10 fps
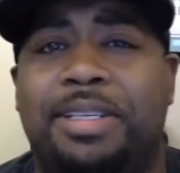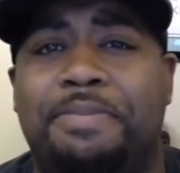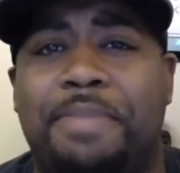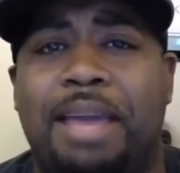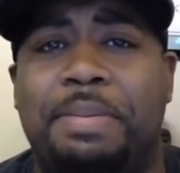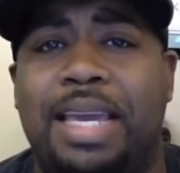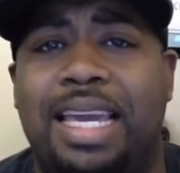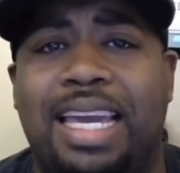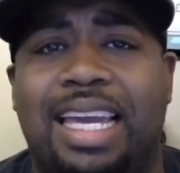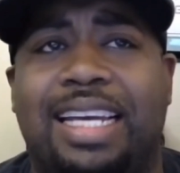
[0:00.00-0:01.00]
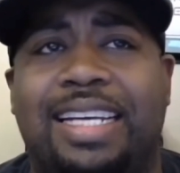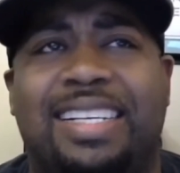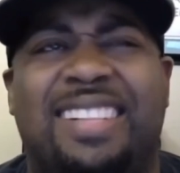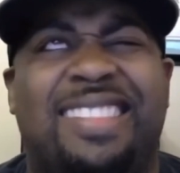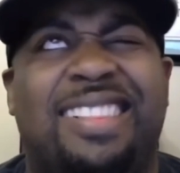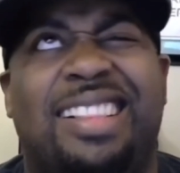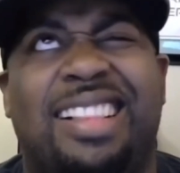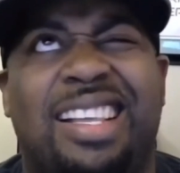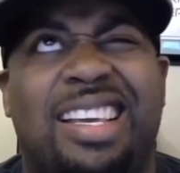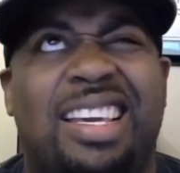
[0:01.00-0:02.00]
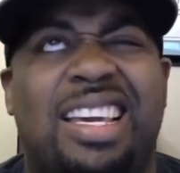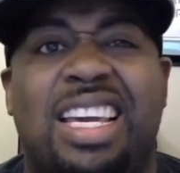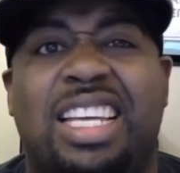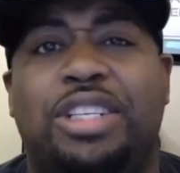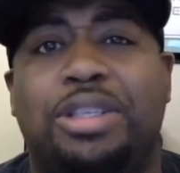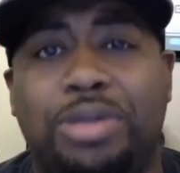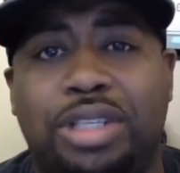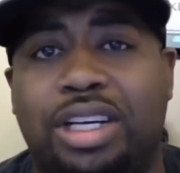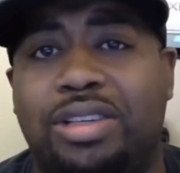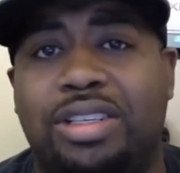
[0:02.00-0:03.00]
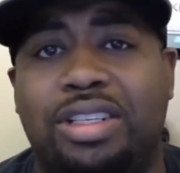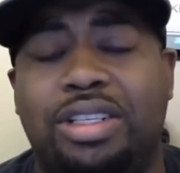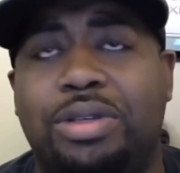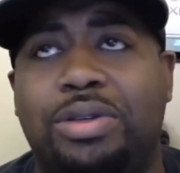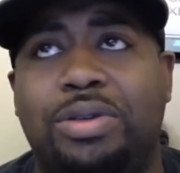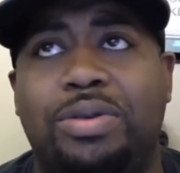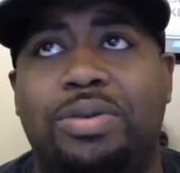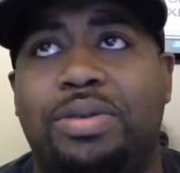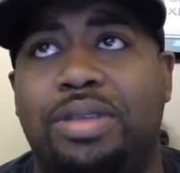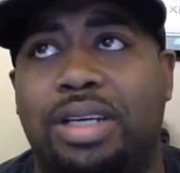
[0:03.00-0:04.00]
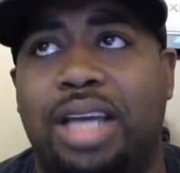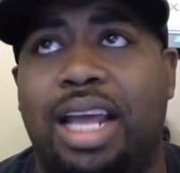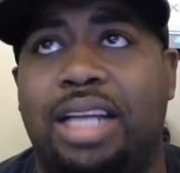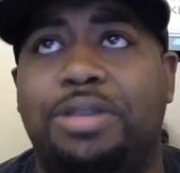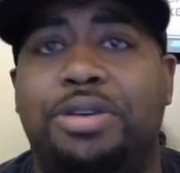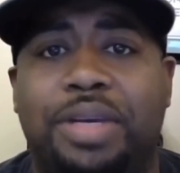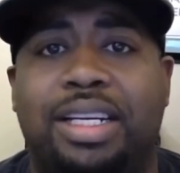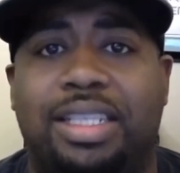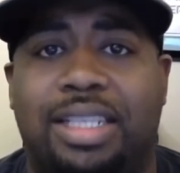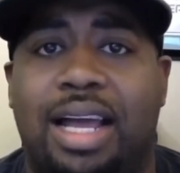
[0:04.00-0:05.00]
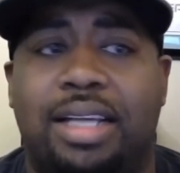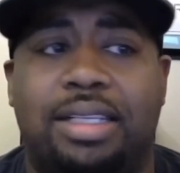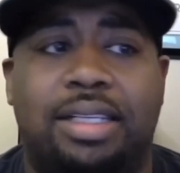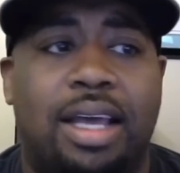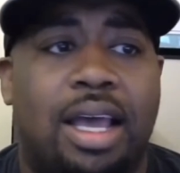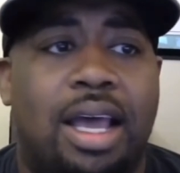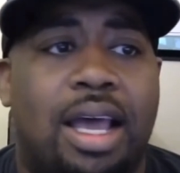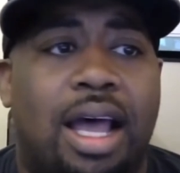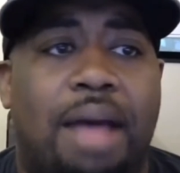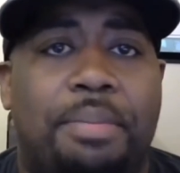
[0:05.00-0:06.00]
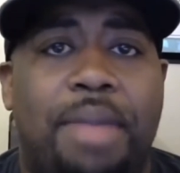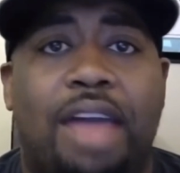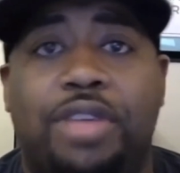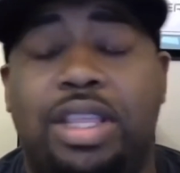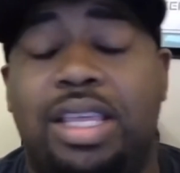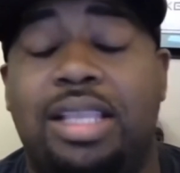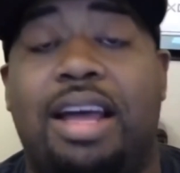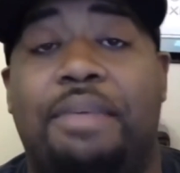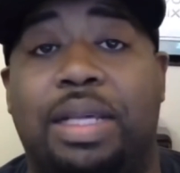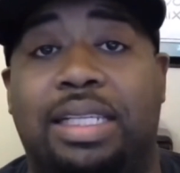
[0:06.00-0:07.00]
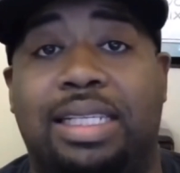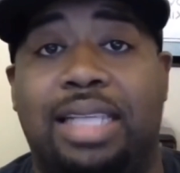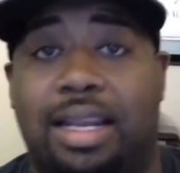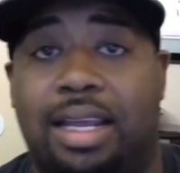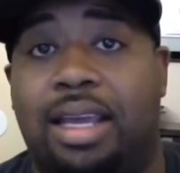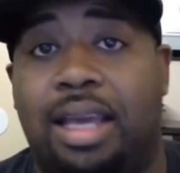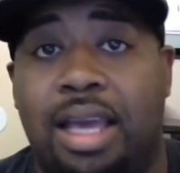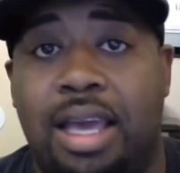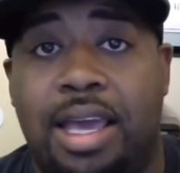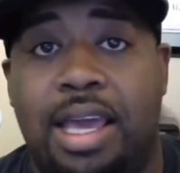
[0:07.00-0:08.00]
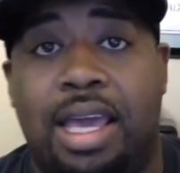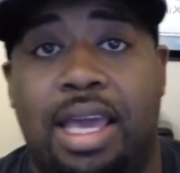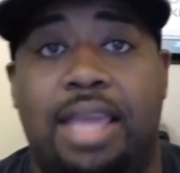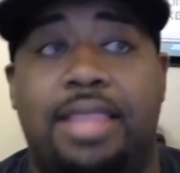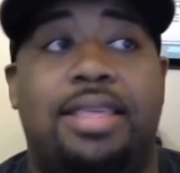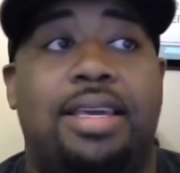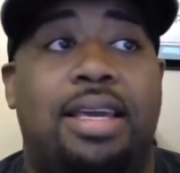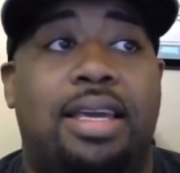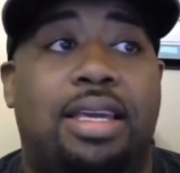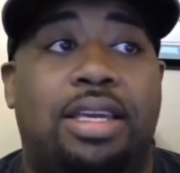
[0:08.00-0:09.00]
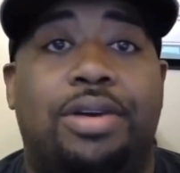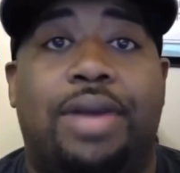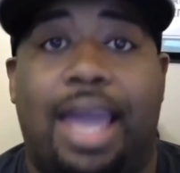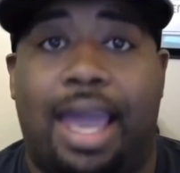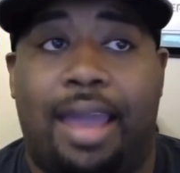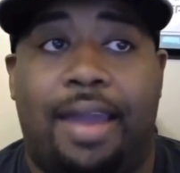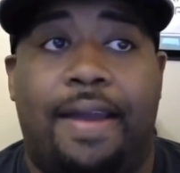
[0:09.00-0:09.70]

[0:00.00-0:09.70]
of maybe 2 shirts, two unique designs, everything that I've been selling in the UK,